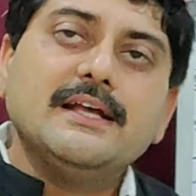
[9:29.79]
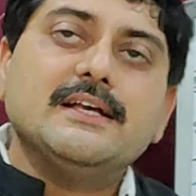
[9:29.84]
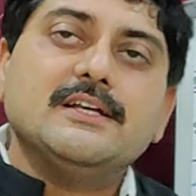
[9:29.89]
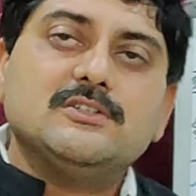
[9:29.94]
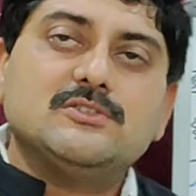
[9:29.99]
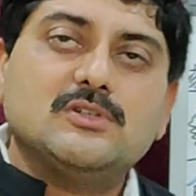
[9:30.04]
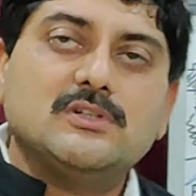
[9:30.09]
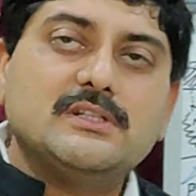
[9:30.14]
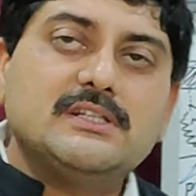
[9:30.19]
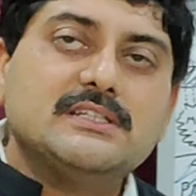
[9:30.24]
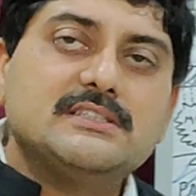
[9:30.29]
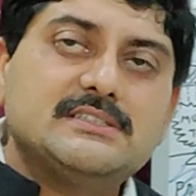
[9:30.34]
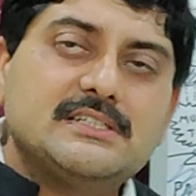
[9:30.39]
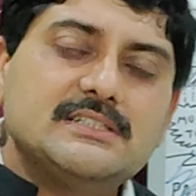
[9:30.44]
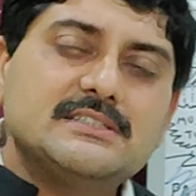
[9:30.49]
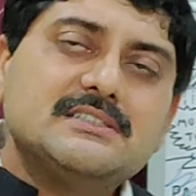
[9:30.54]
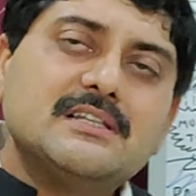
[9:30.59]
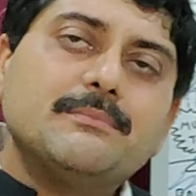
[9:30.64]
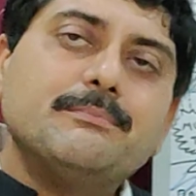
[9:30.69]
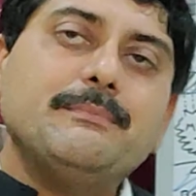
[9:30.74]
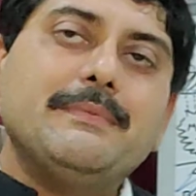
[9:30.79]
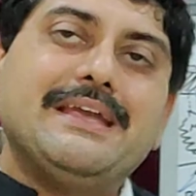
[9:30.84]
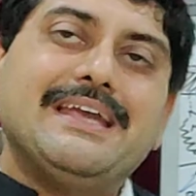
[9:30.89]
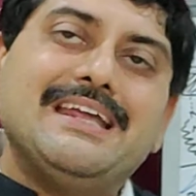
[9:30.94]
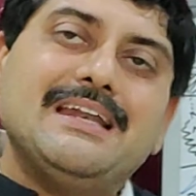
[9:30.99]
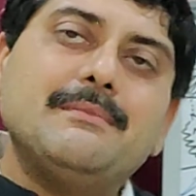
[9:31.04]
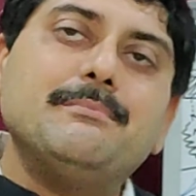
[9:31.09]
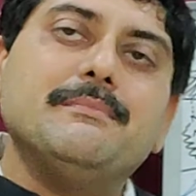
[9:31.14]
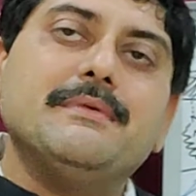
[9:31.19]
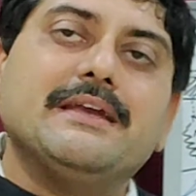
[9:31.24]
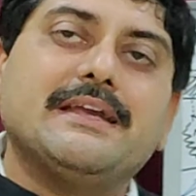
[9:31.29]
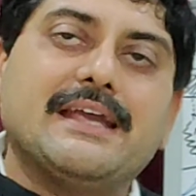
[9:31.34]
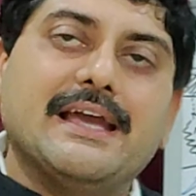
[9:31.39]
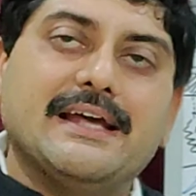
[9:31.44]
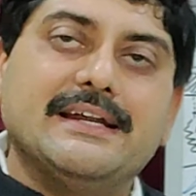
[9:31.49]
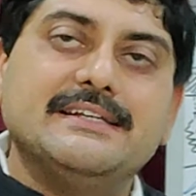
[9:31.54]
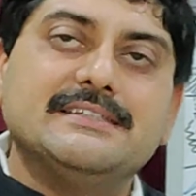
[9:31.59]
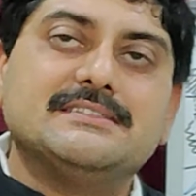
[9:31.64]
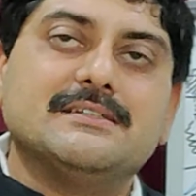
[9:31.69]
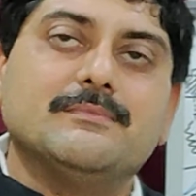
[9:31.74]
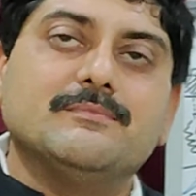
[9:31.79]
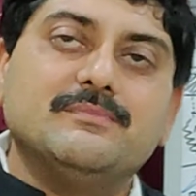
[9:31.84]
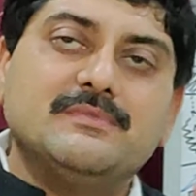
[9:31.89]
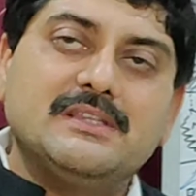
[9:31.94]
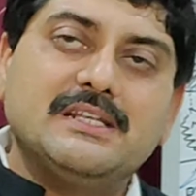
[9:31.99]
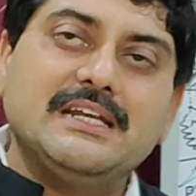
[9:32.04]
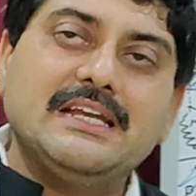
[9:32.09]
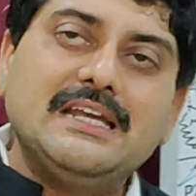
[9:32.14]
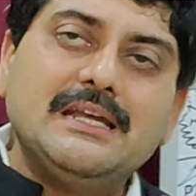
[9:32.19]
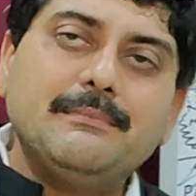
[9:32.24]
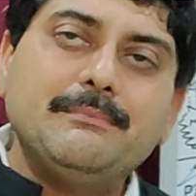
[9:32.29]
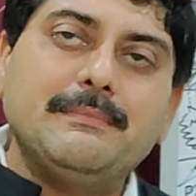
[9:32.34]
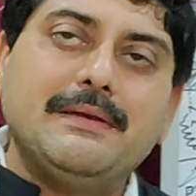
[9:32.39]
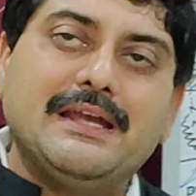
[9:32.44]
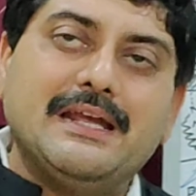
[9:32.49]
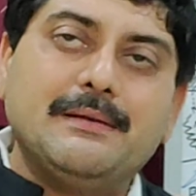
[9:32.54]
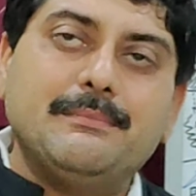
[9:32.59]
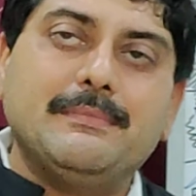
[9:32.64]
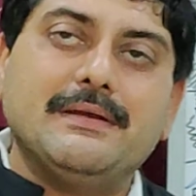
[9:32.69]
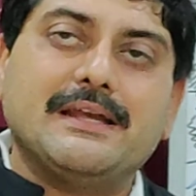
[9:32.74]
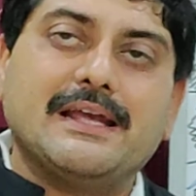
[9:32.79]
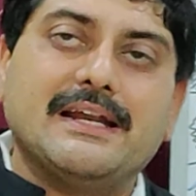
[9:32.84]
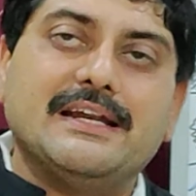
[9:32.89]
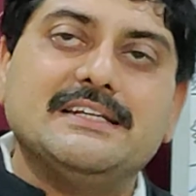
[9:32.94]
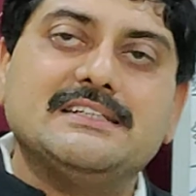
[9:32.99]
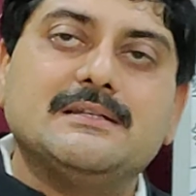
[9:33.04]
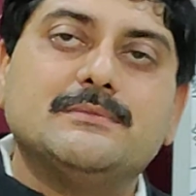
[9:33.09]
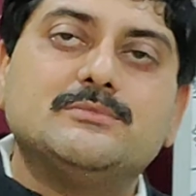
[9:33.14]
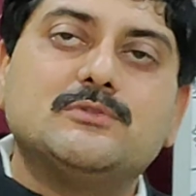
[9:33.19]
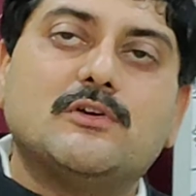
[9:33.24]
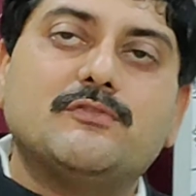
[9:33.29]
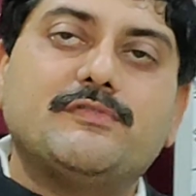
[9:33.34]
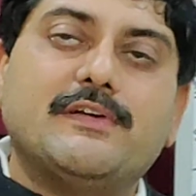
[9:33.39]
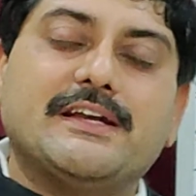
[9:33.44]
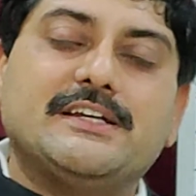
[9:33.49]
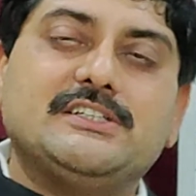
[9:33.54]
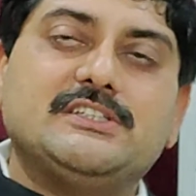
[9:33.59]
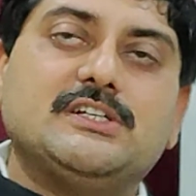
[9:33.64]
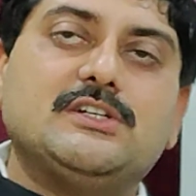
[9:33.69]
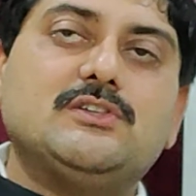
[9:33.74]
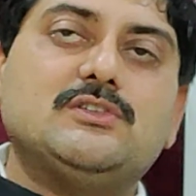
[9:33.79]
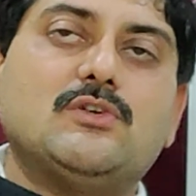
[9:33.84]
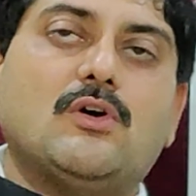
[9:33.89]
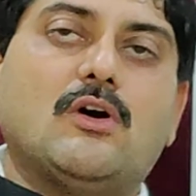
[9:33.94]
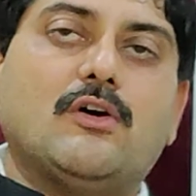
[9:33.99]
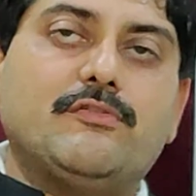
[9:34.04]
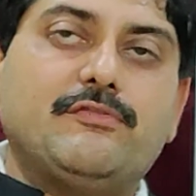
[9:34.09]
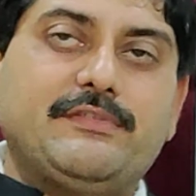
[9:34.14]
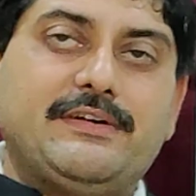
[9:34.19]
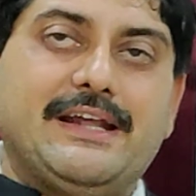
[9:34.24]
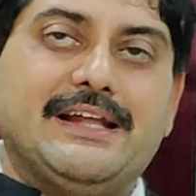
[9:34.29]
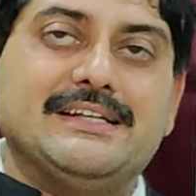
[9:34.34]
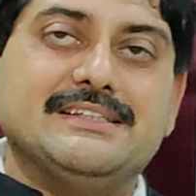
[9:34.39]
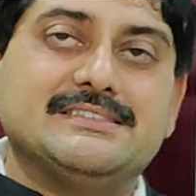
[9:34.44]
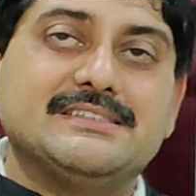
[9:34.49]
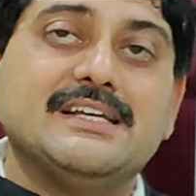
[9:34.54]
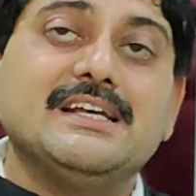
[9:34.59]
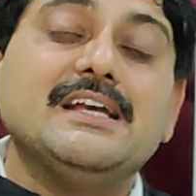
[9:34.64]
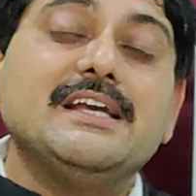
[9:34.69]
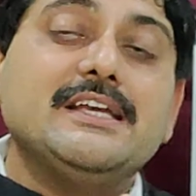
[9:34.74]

So this is the main mechanism, three main mechanisms of action of TENS.